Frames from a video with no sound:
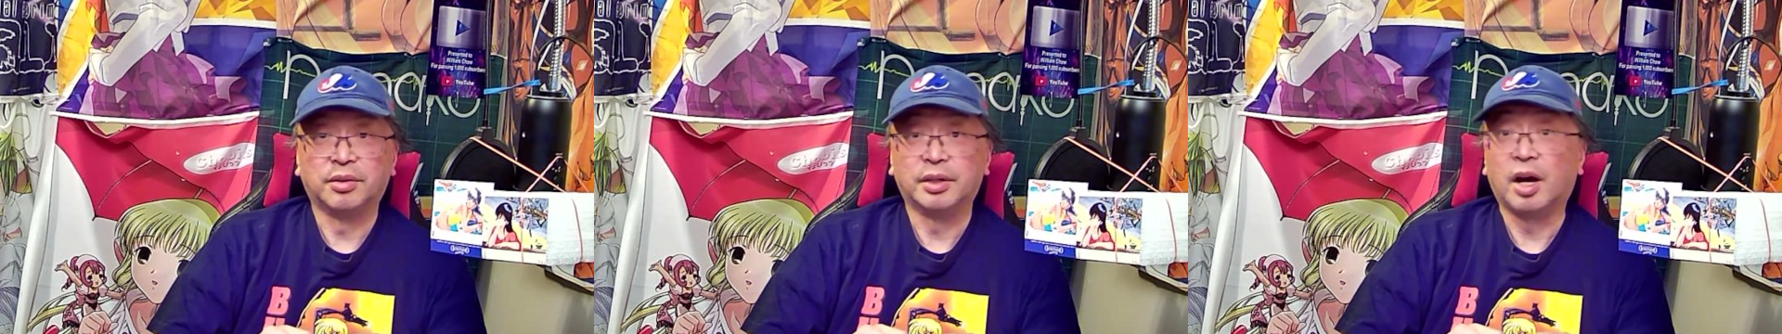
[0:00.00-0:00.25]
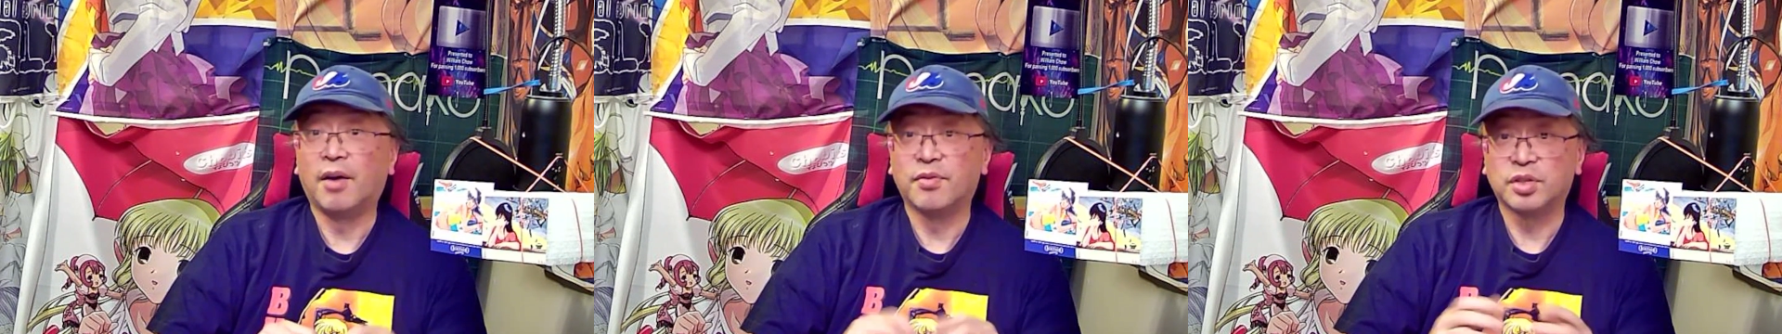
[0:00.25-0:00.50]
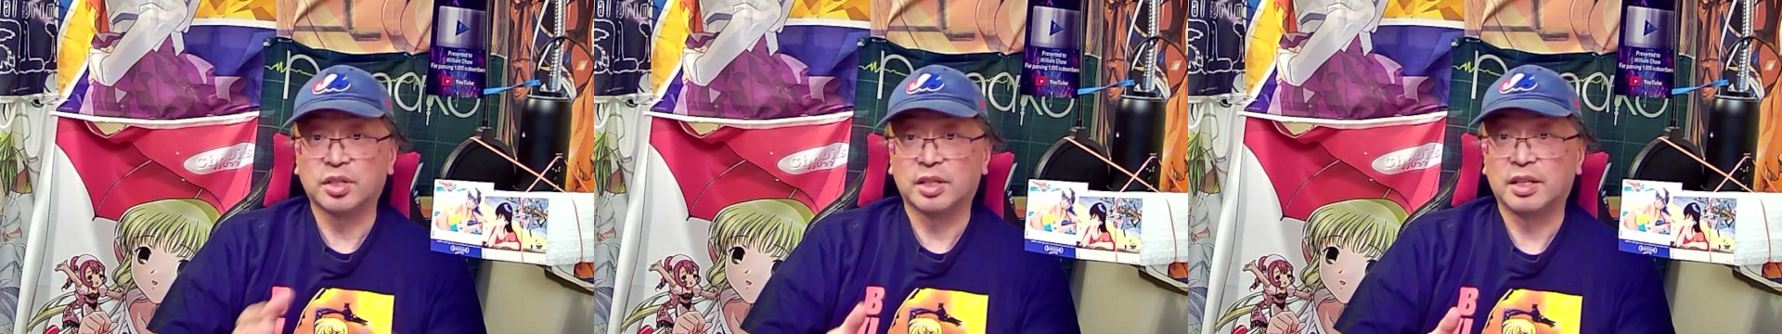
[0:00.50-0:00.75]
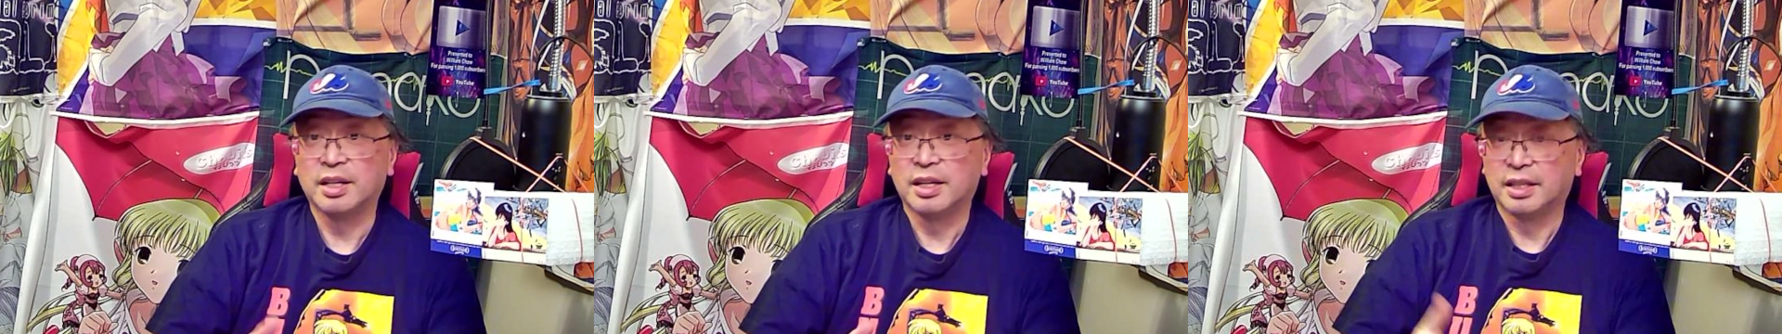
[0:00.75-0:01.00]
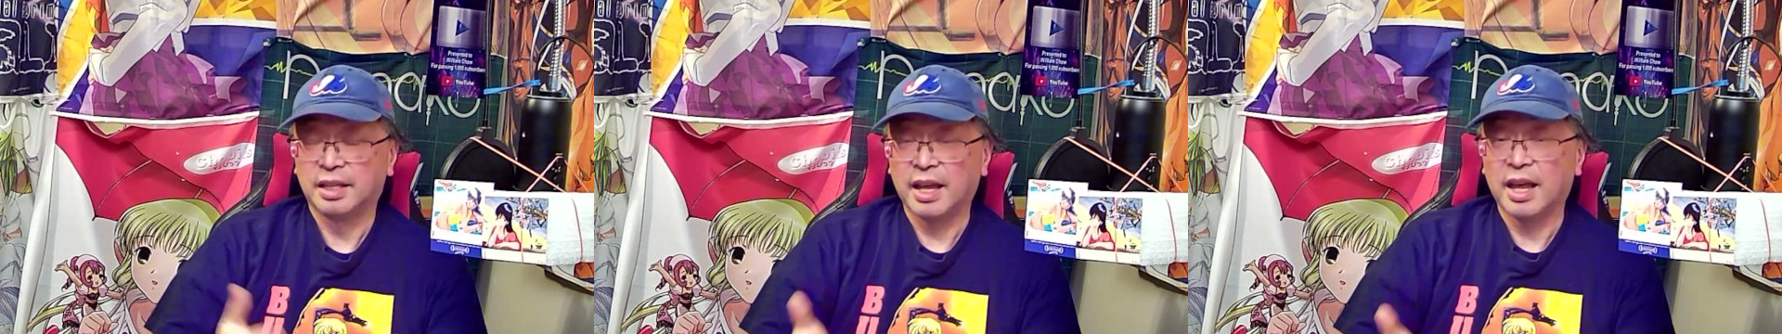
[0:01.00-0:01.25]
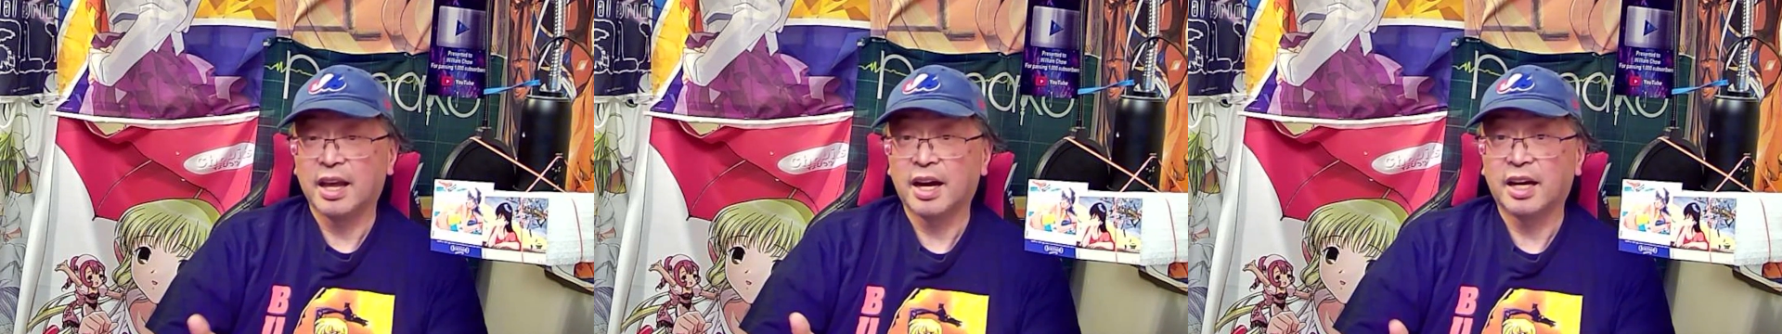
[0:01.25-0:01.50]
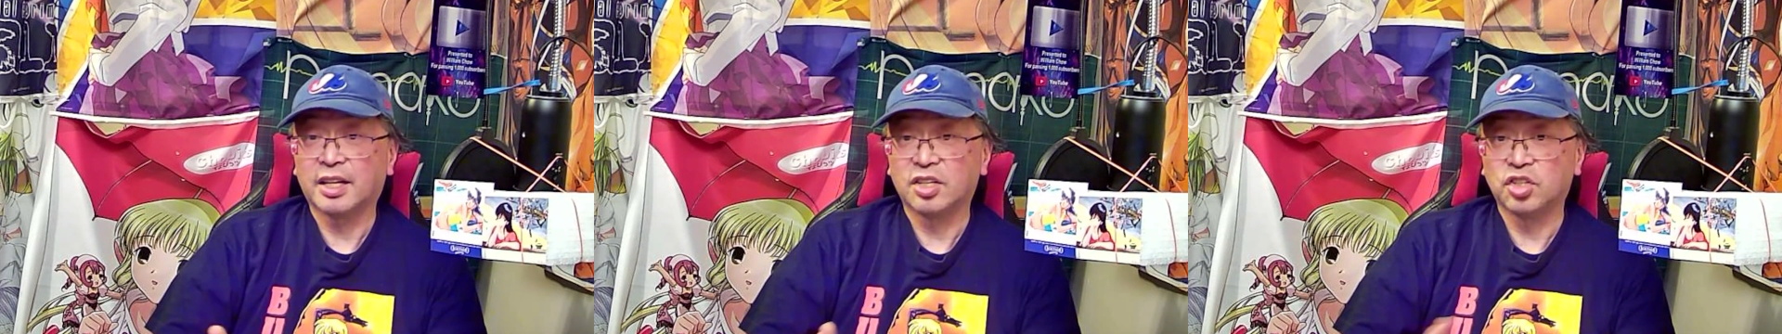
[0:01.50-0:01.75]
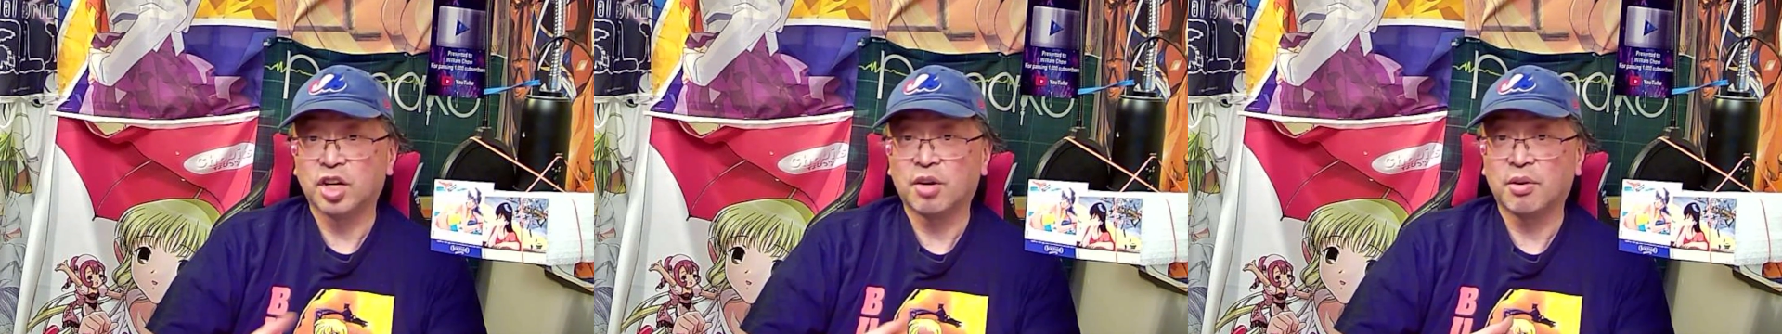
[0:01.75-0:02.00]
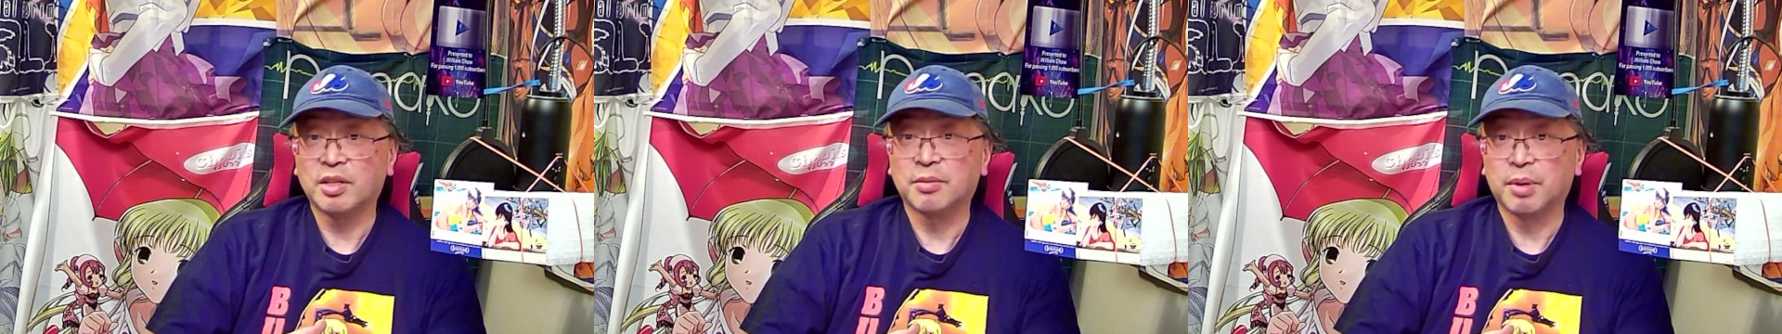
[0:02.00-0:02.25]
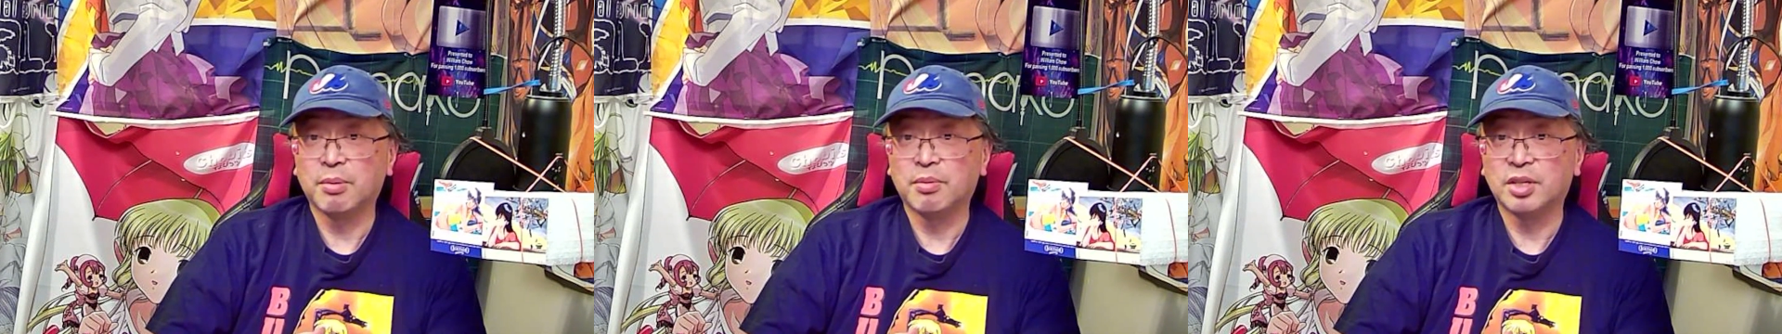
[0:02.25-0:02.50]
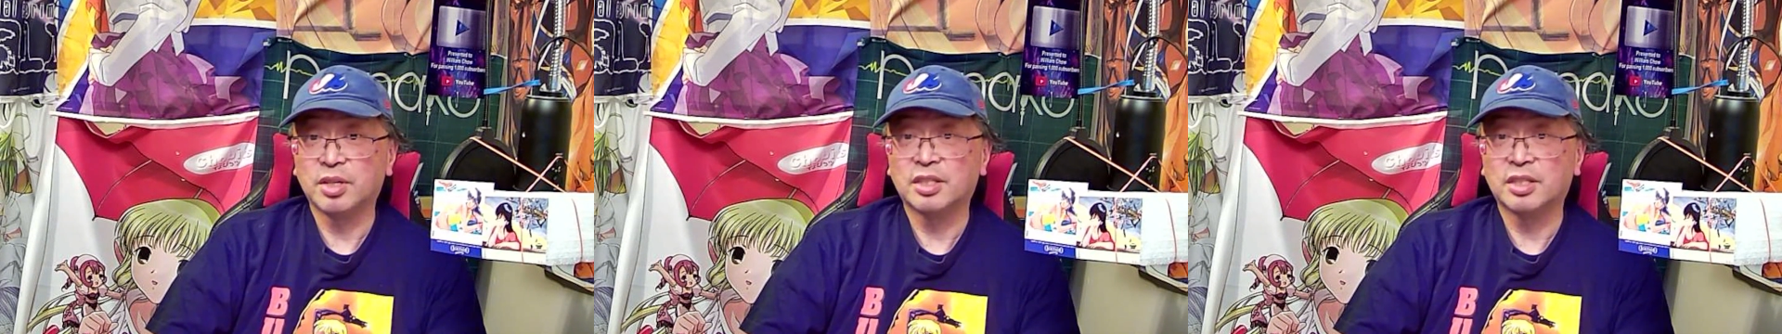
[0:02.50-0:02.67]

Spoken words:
obviously the AI can generate some images